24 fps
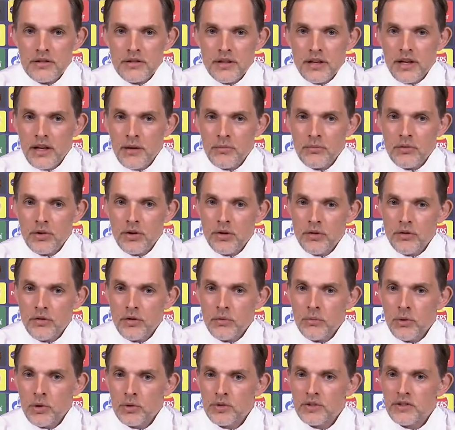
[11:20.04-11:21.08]
captain of
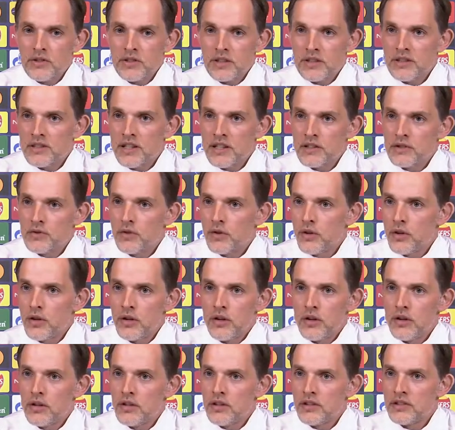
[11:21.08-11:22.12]
the most
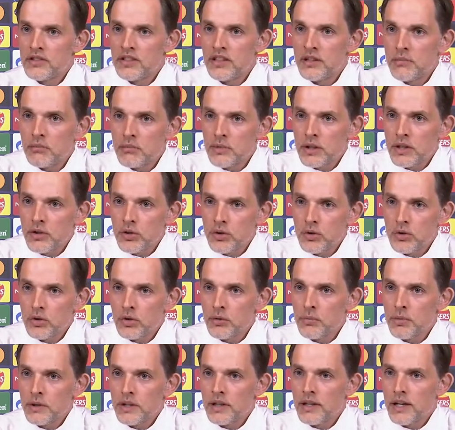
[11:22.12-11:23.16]
successful team in
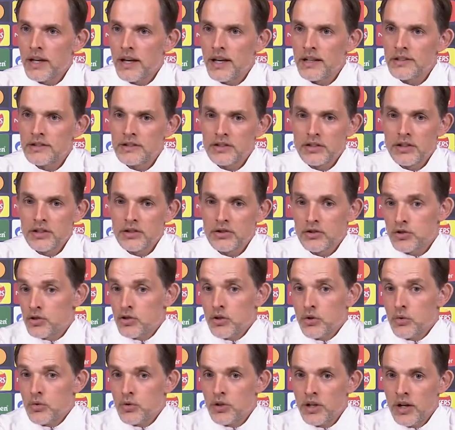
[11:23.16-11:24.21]
Europe in the last year.
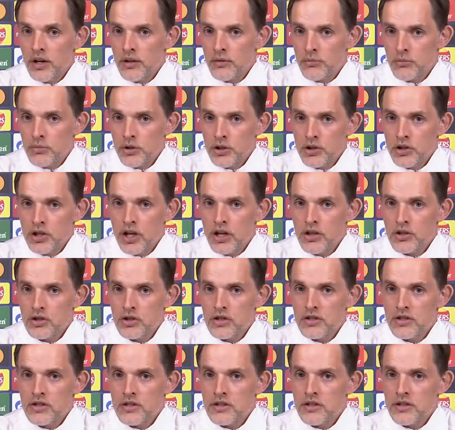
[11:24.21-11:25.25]
So yeah, it
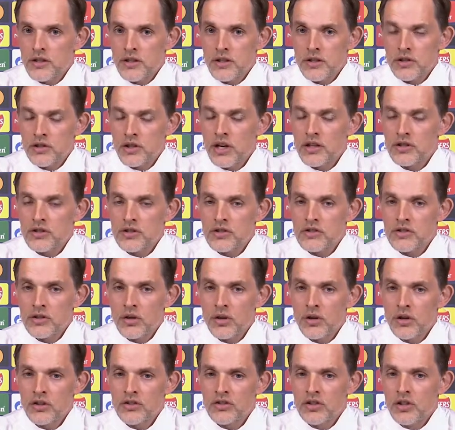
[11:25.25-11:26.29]
changes a
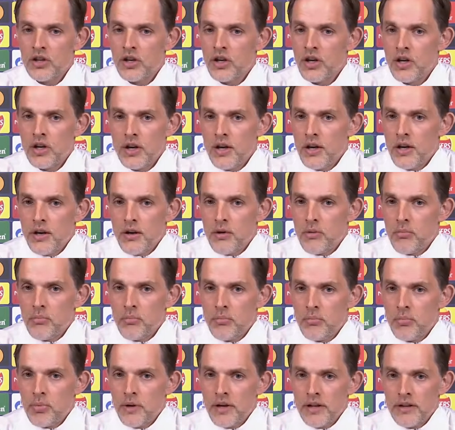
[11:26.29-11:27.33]
lot.
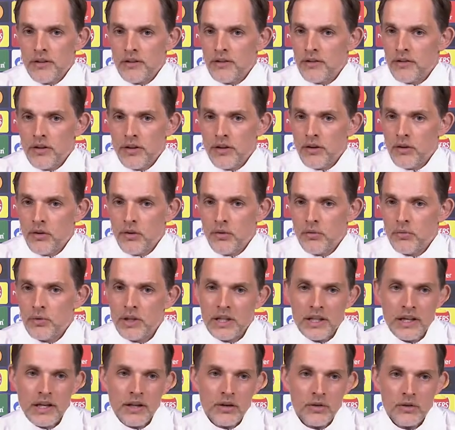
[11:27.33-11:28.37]
But we
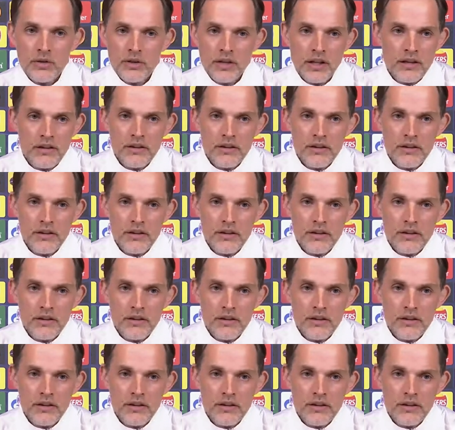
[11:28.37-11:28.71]
cannot